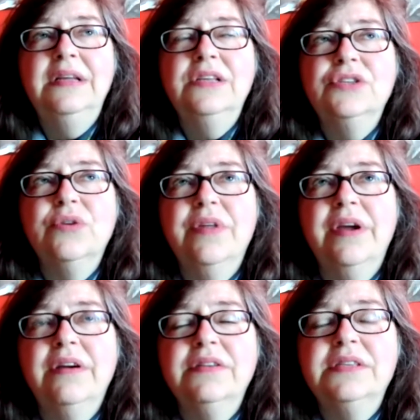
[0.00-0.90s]
So
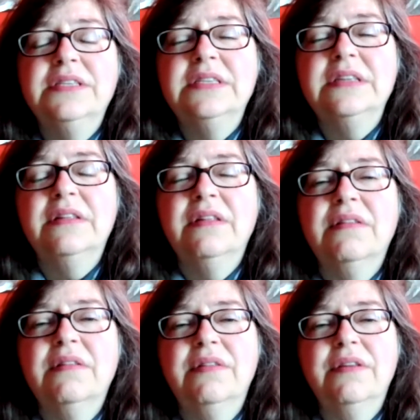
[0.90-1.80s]
there's
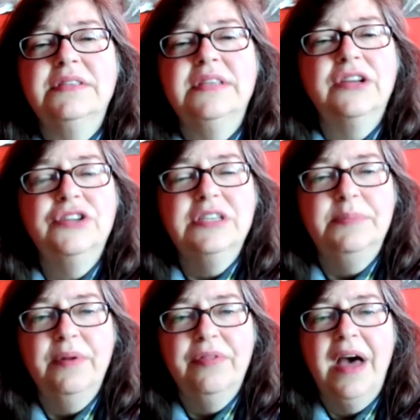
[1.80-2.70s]
there's sections
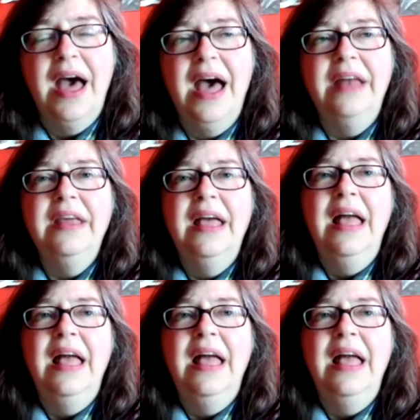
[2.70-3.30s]
about that.